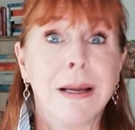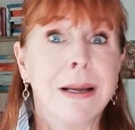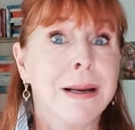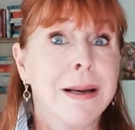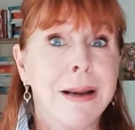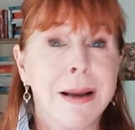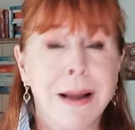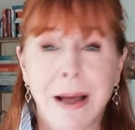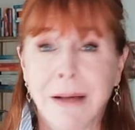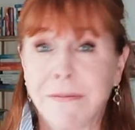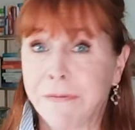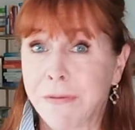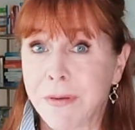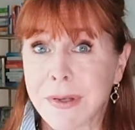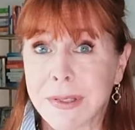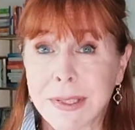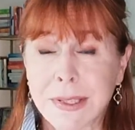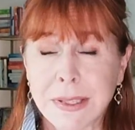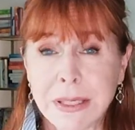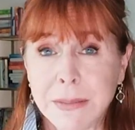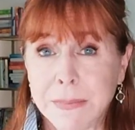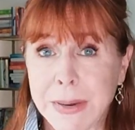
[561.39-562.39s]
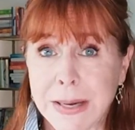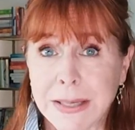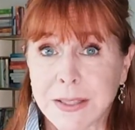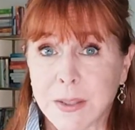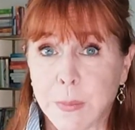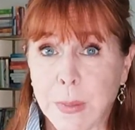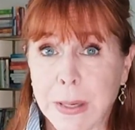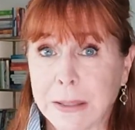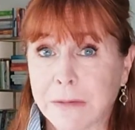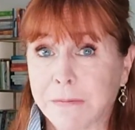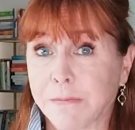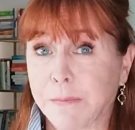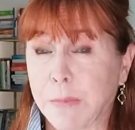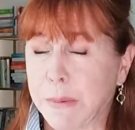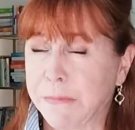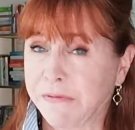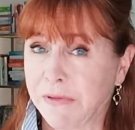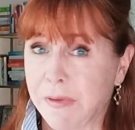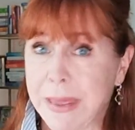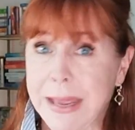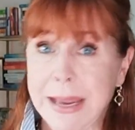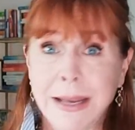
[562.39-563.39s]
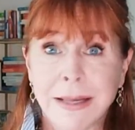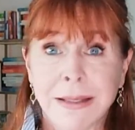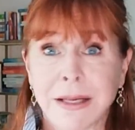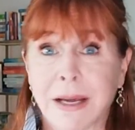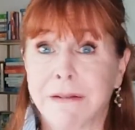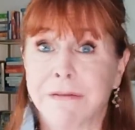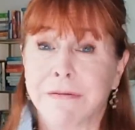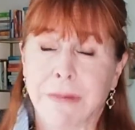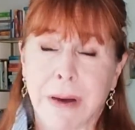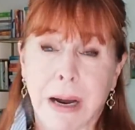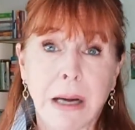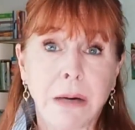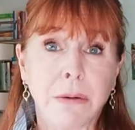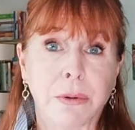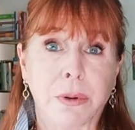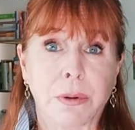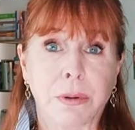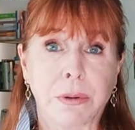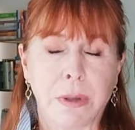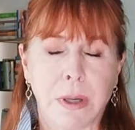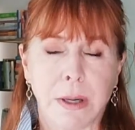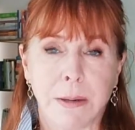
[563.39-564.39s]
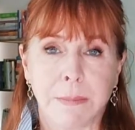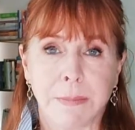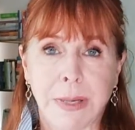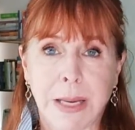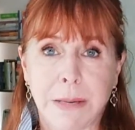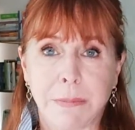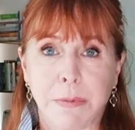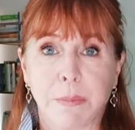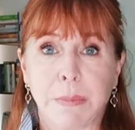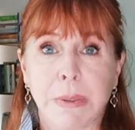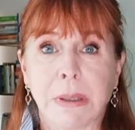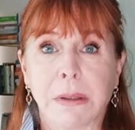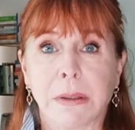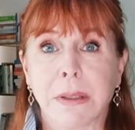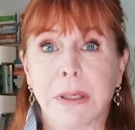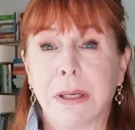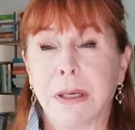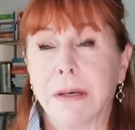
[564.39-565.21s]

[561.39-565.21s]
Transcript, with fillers: not for the sleep aspect, but for the antiviral um, capability.